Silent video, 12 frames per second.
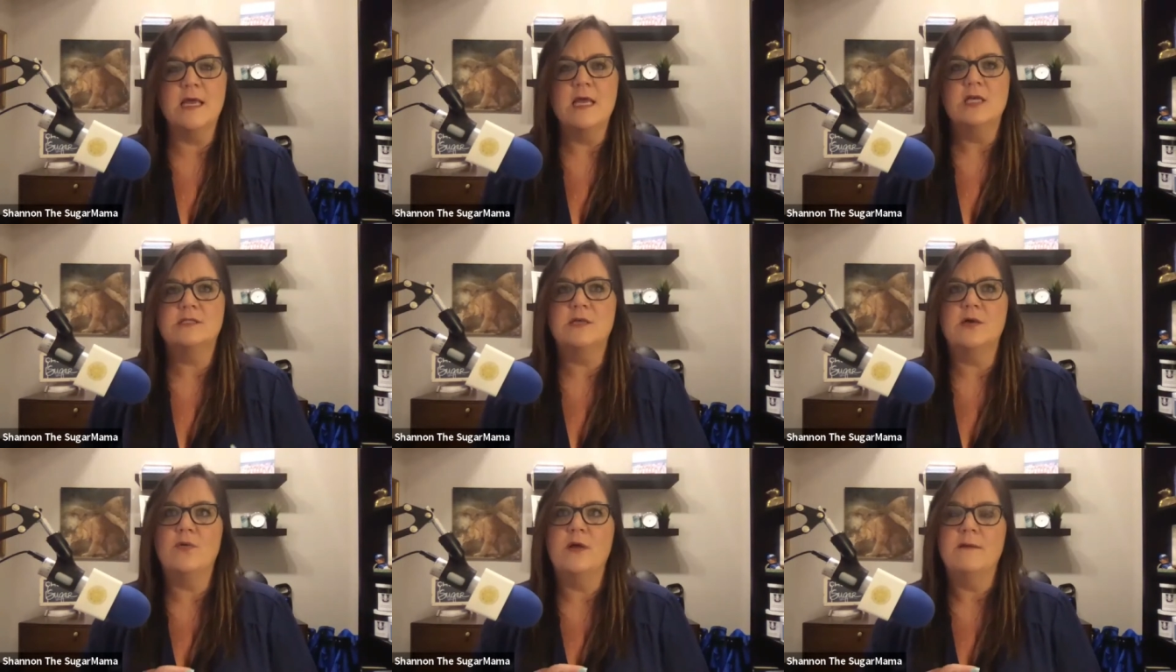
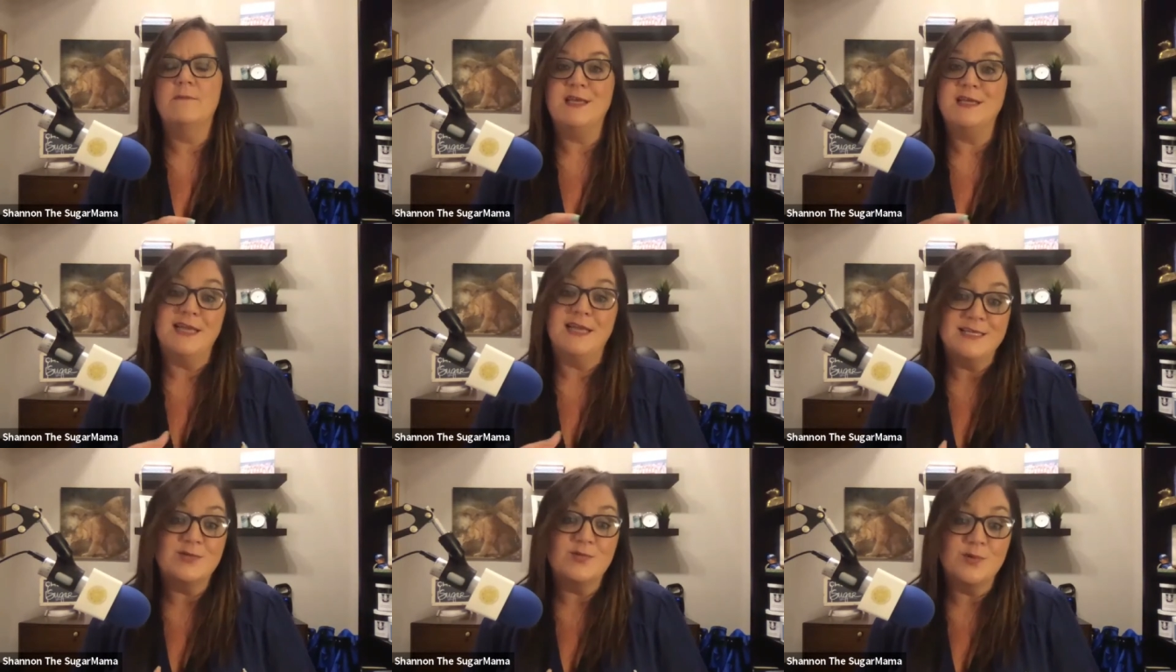So it
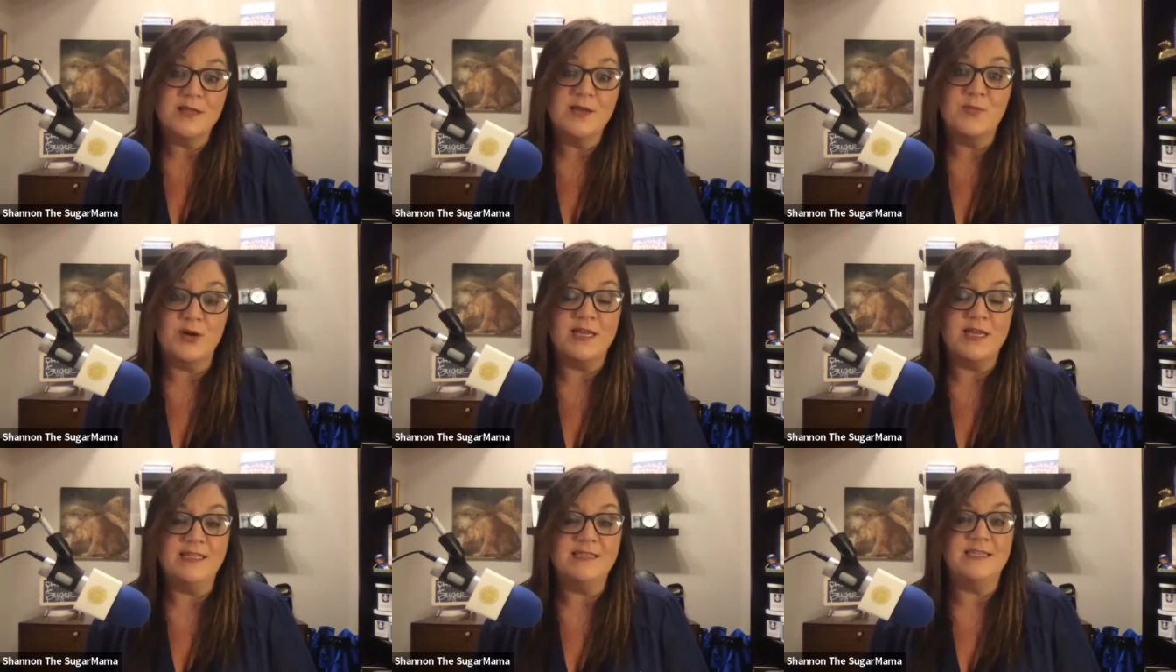is really pretty
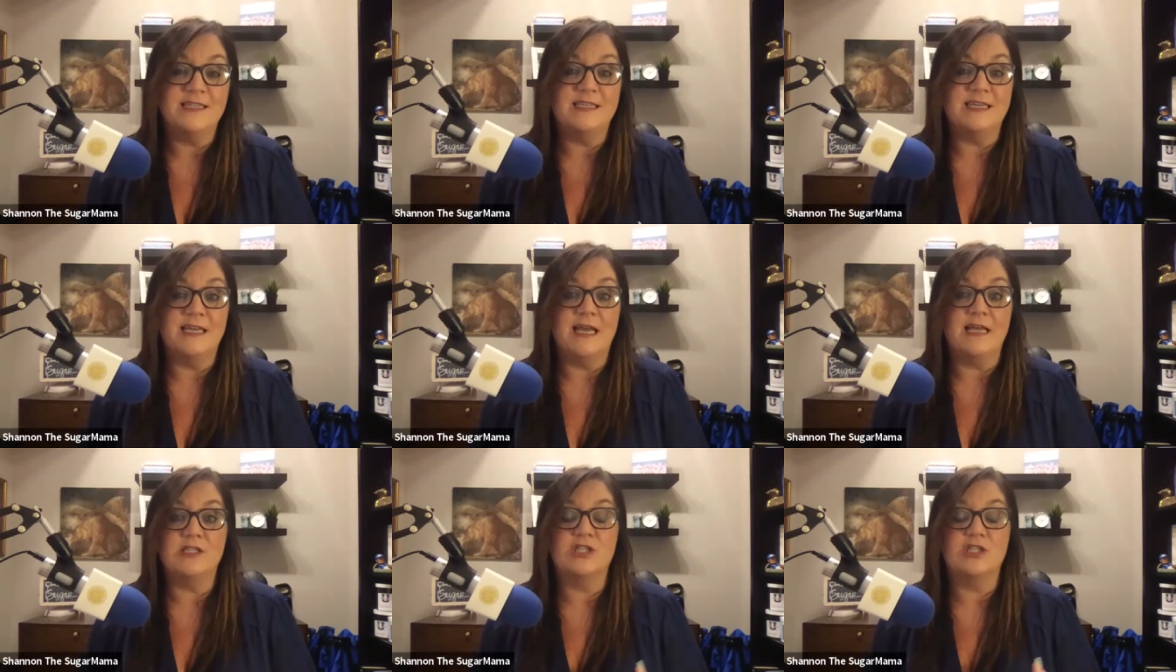easy to
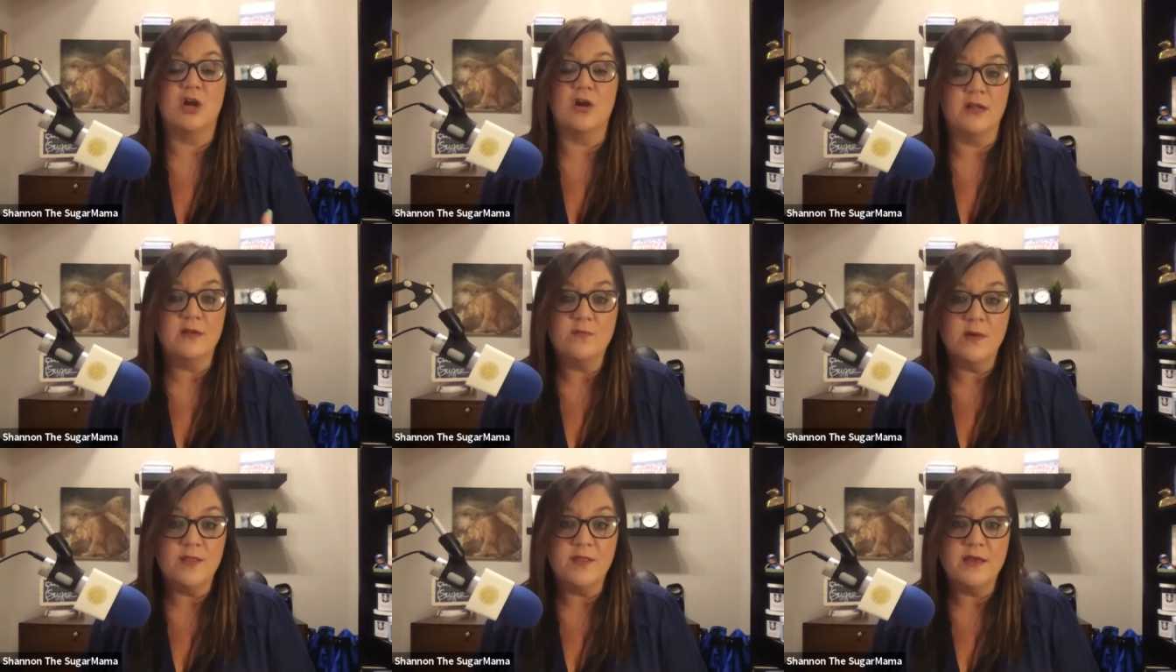get started
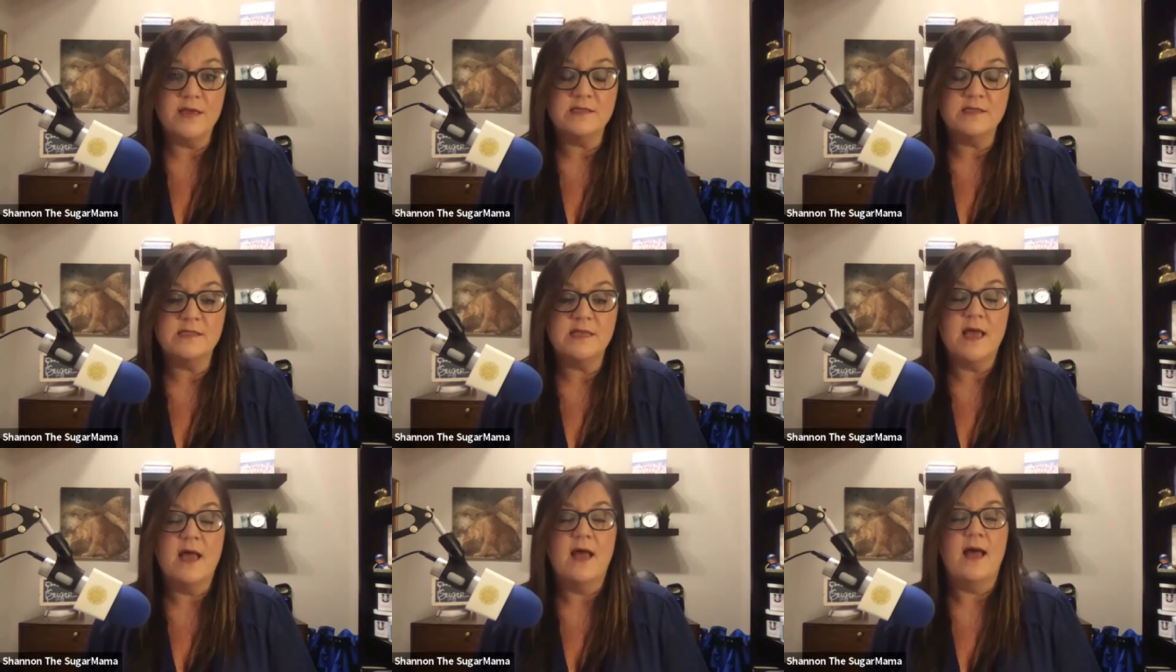with this.
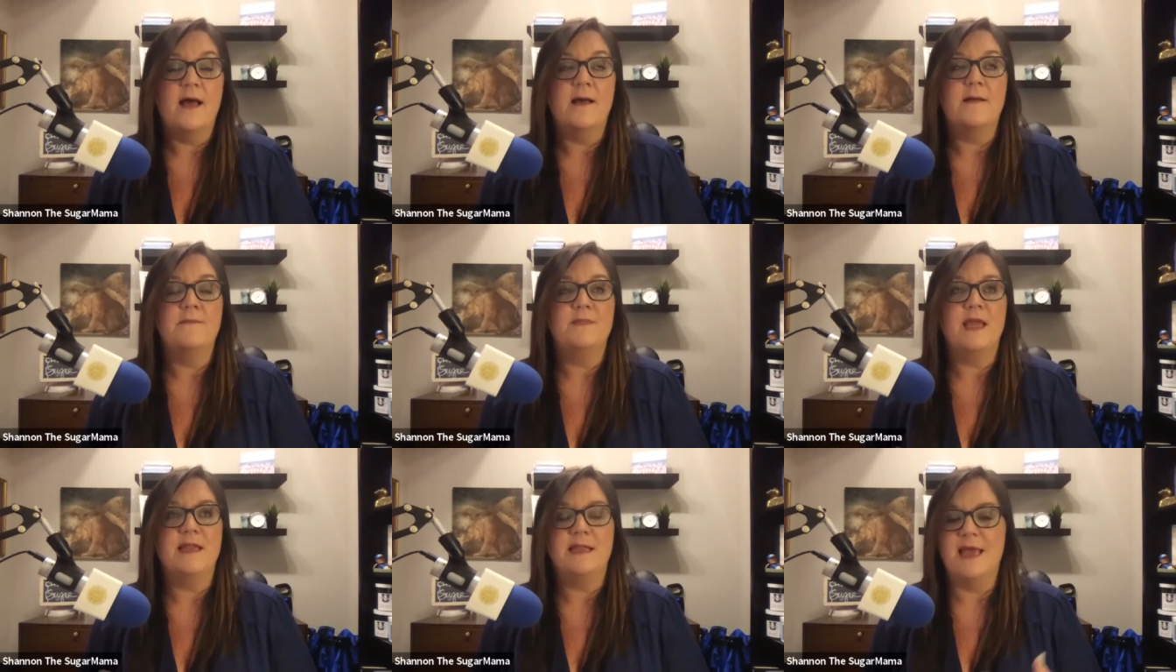
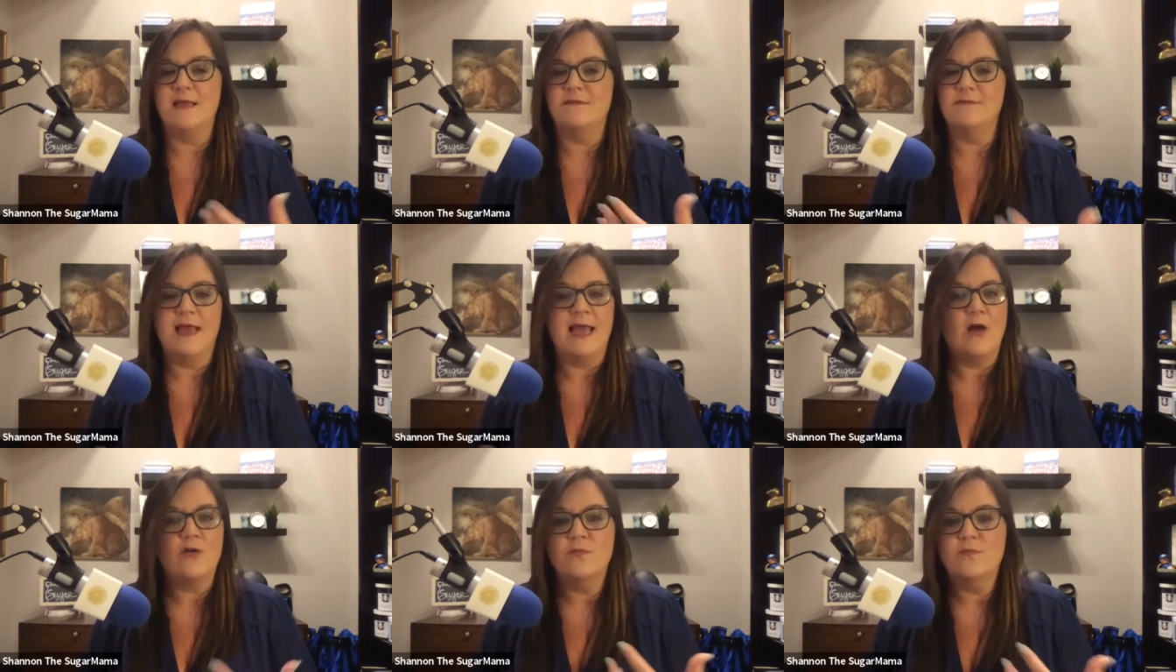And
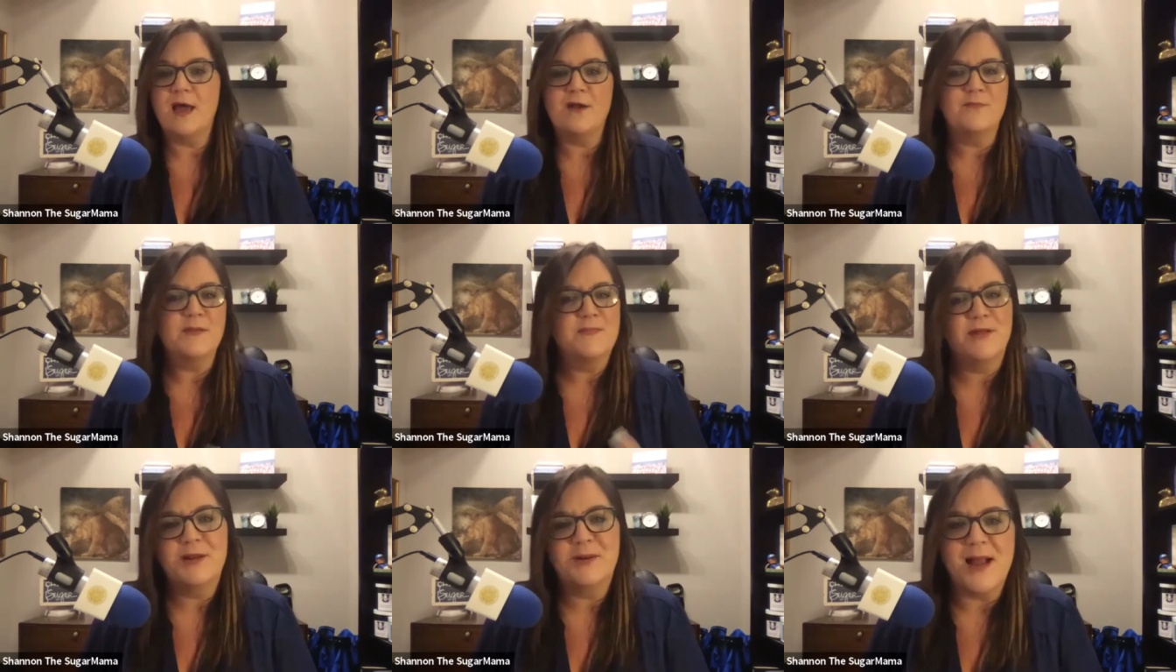how do
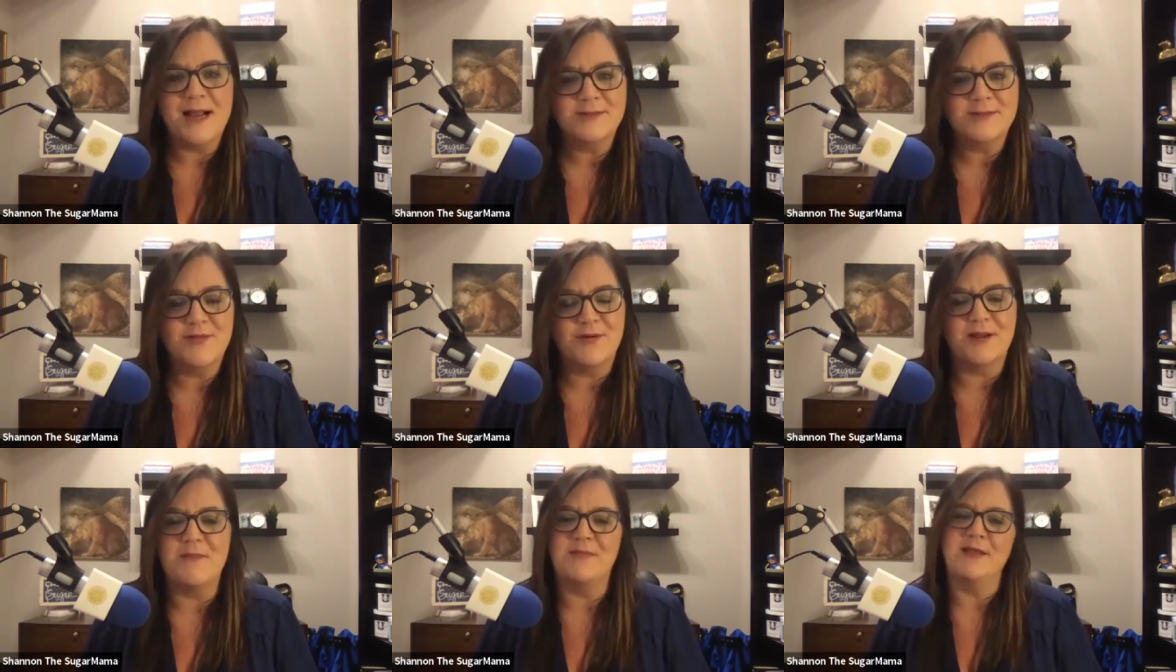people interact with your
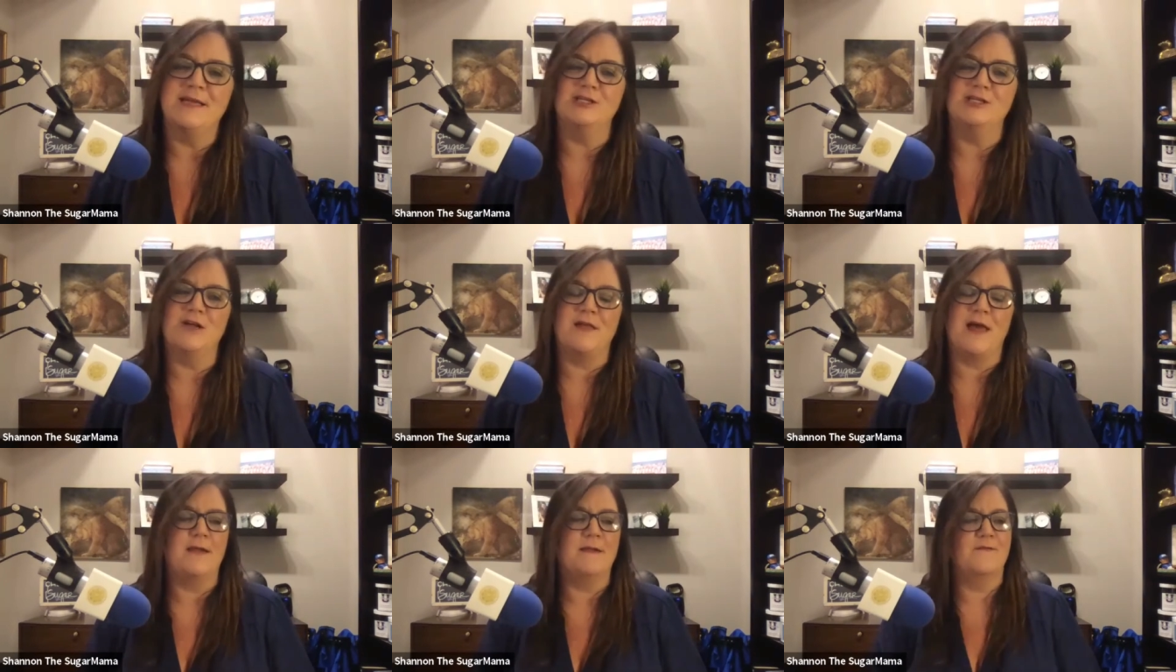company? Share
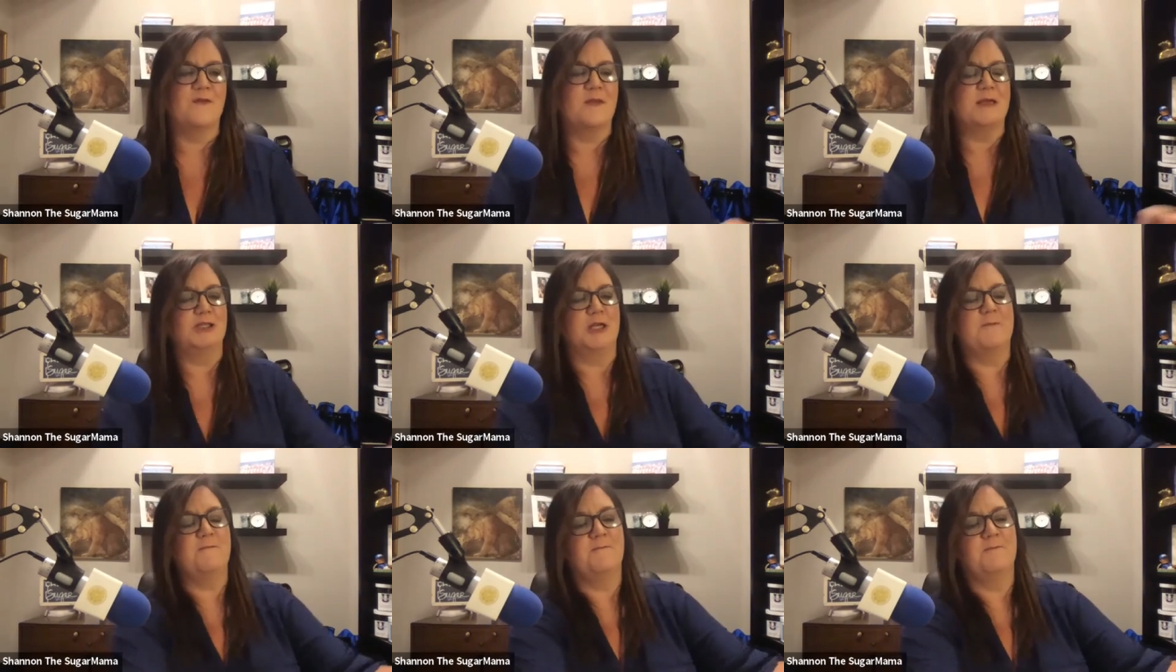that information.